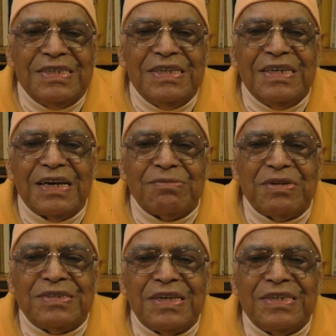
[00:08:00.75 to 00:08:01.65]
The young
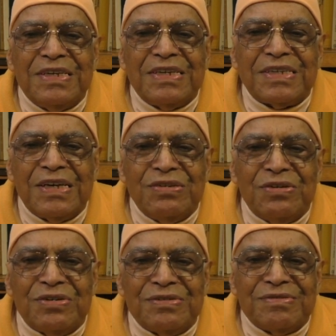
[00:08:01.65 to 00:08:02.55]
man said, "Yes, I
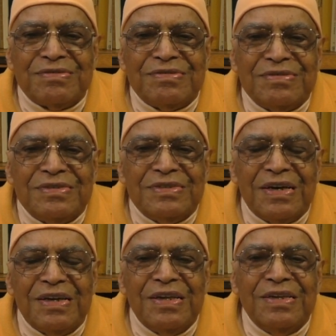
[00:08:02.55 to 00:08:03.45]
know.
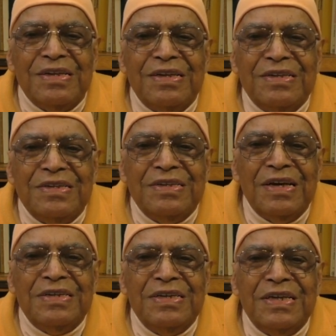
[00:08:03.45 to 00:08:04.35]
And
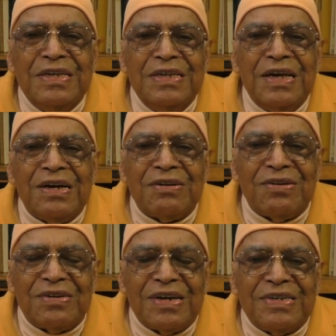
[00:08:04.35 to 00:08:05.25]
in India our
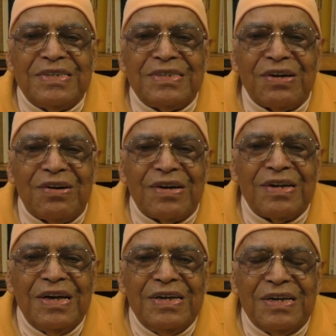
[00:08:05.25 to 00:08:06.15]
order is called
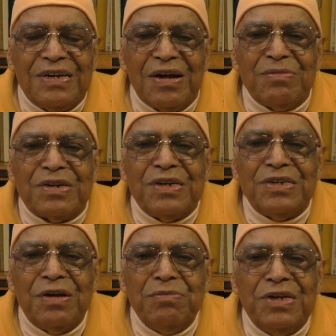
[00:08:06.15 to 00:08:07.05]

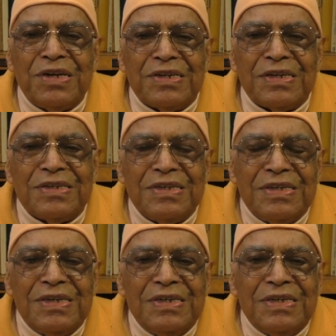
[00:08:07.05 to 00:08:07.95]
Ramakrishna Mission."
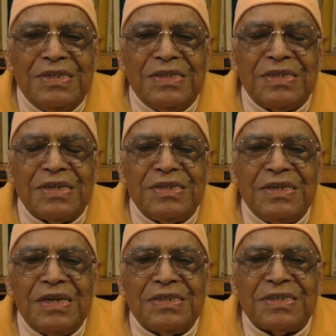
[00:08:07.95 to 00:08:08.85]
They said,
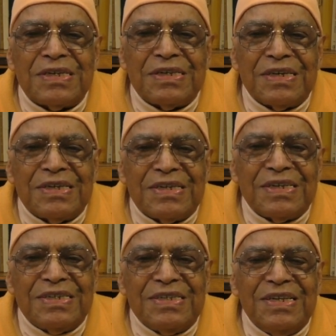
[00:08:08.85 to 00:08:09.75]
"Yes,
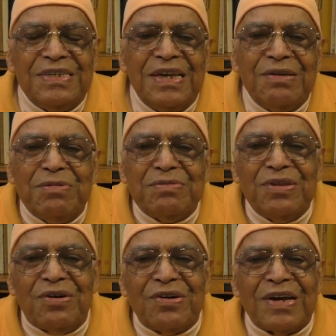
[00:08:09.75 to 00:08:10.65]
the name of
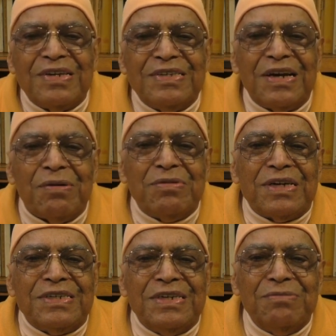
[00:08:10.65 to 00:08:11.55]
the order is
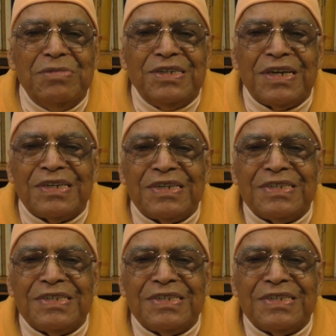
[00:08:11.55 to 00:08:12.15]
Ramakrishna Mission."